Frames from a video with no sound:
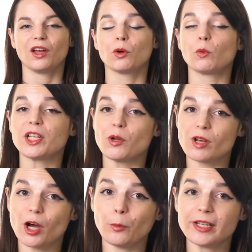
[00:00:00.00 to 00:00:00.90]
When you
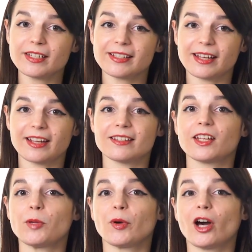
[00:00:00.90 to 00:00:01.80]
know what to say to
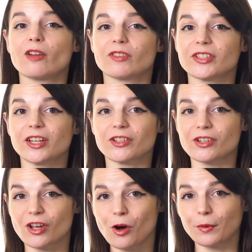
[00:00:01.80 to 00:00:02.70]
keep a conversation
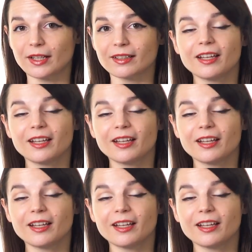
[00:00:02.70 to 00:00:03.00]
going,